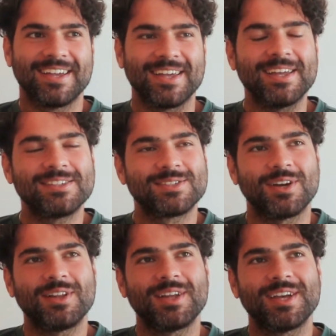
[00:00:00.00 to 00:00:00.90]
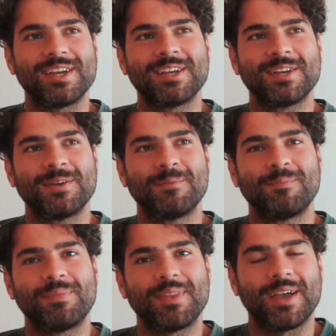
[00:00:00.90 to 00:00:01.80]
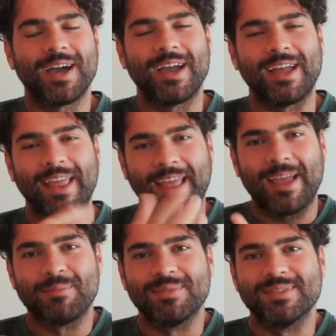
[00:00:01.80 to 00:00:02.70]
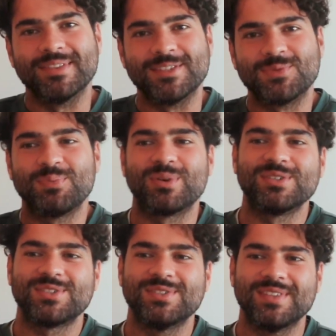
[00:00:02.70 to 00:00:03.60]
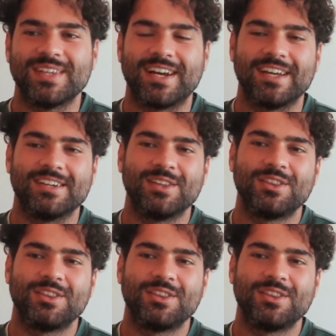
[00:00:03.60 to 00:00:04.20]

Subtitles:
it's not like I am this person that I